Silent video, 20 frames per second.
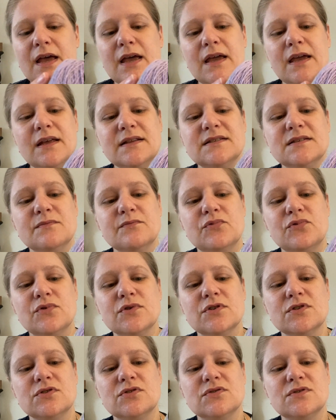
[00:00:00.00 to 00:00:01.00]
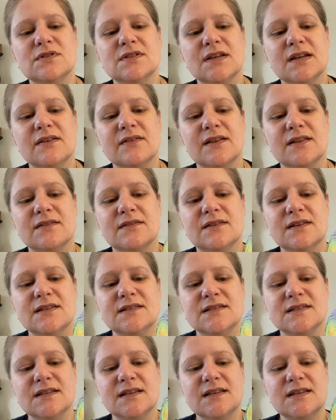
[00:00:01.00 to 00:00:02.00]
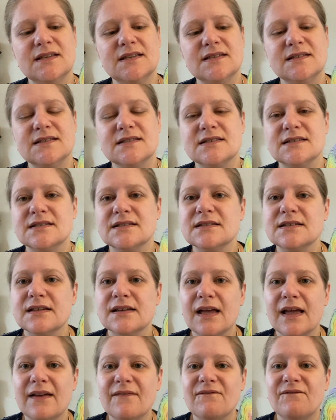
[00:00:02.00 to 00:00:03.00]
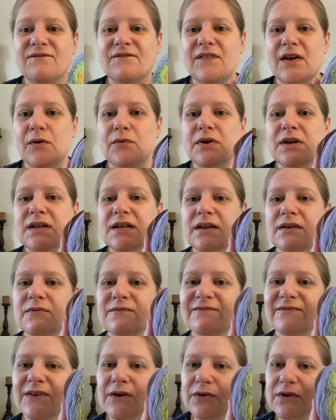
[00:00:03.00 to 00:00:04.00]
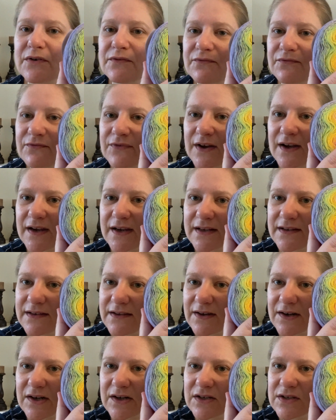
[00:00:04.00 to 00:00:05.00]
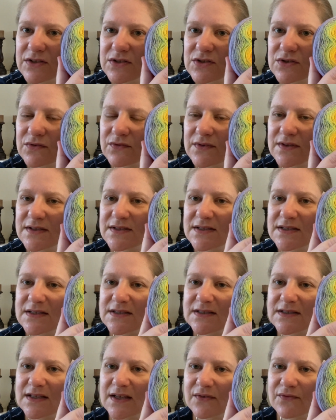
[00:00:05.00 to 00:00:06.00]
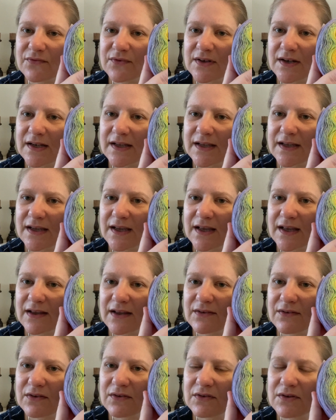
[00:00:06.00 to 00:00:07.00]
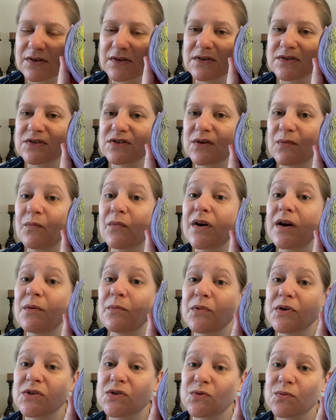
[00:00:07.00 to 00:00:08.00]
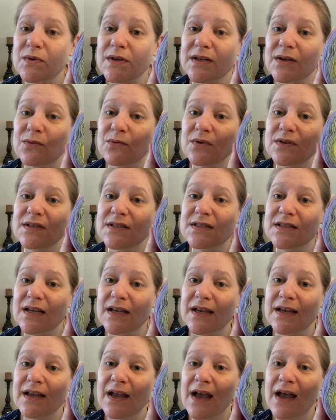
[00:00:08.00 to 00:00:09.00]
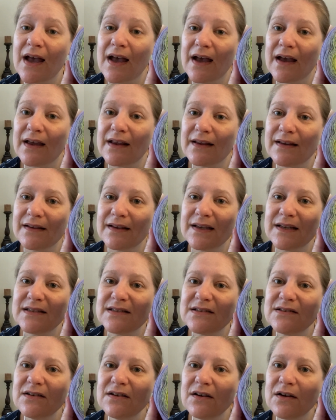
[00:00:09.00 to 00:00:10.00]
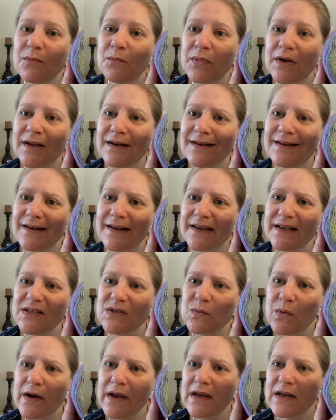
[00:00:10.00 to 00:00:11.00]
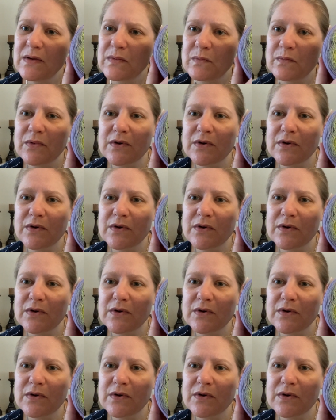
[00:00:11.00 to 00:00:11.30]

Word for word: It's important to say that this is a very fine yarn, so this is definitely somewhere between, I would say, it's not completely lace weight,